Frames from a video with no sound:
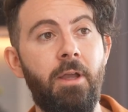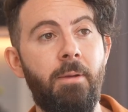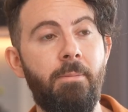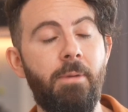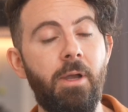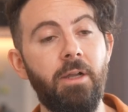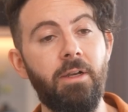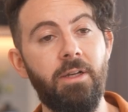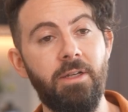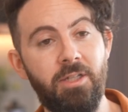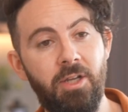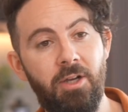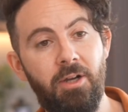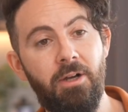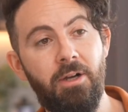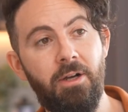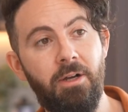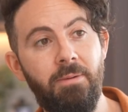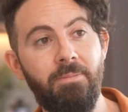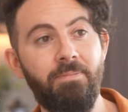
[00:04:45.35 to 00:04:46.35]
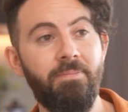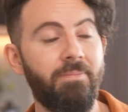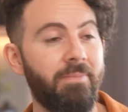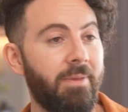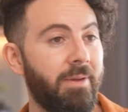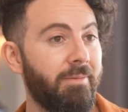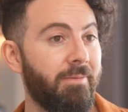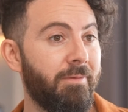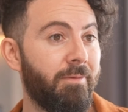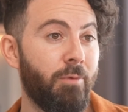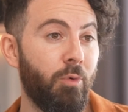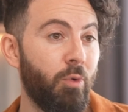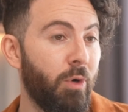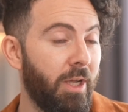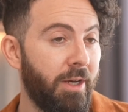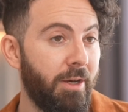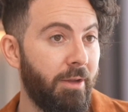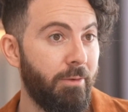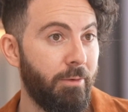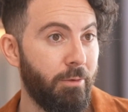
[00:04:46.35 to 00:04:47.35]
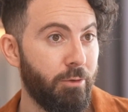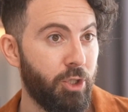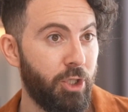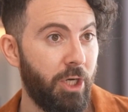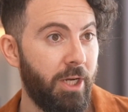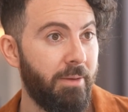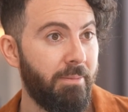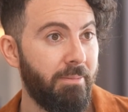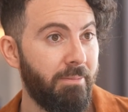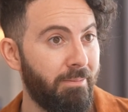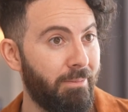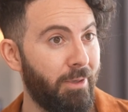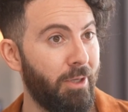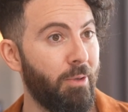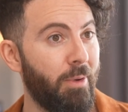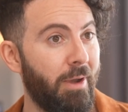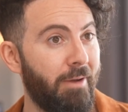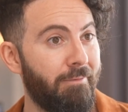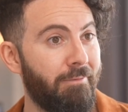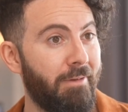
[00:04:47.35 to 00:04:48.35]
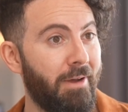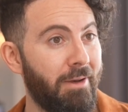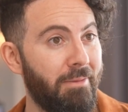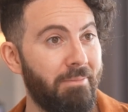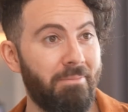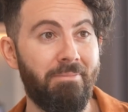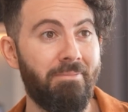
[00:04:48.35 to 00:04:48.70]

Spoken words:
But guitar, for all I know, you're shit, but you have fun.